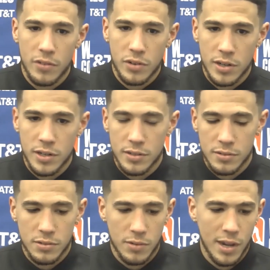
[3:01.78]
it,
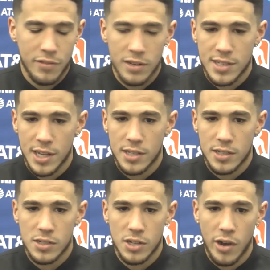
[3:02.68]
whatever it takes,
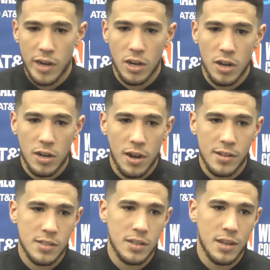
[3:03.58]
you know, at all costs
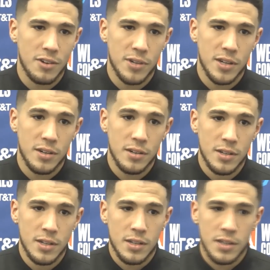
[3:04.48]
to get a win.
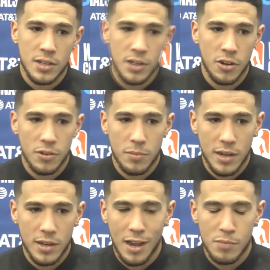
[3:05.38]
You know, it might
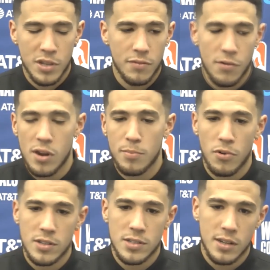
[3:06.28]
not be forty
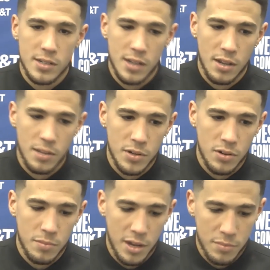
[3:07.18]
points next game, you know, it
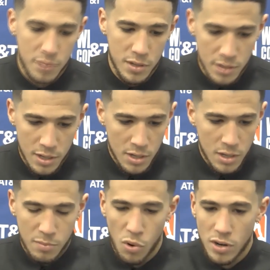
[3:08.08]
might be
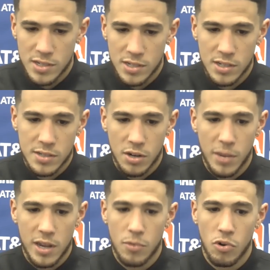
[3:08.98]
more assists or
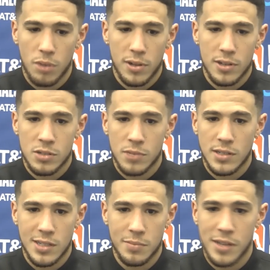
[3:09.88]
making more plays for my
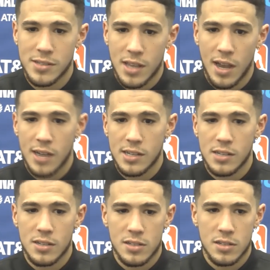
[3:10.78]
teammates, the hockey
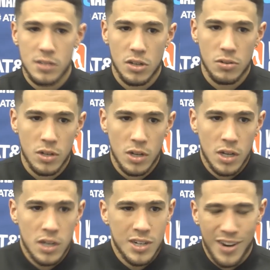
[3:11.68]
assist. So,
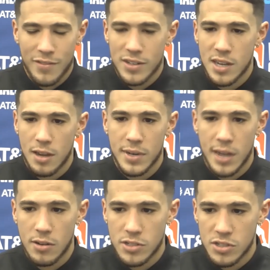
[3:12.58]
you know, every time
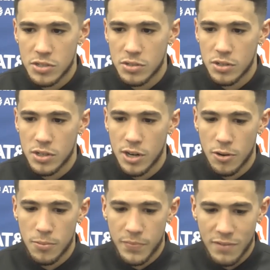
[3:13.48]
down, just, you
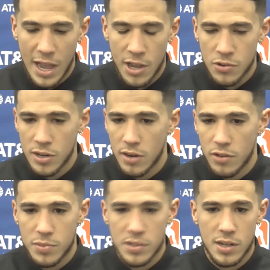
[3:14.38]
know, valuing every
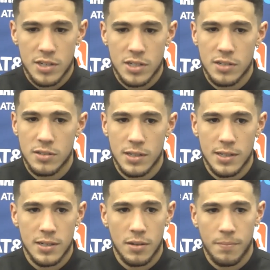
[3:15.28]
possession. Um,